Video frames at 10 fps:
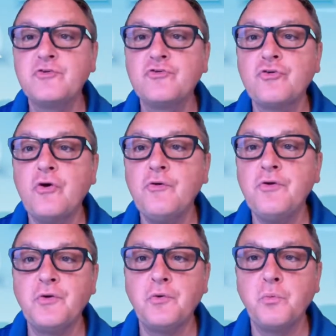show
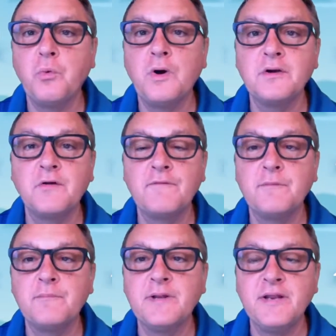you one of the
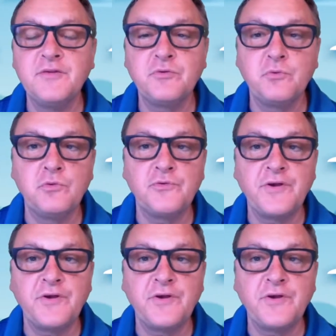many tools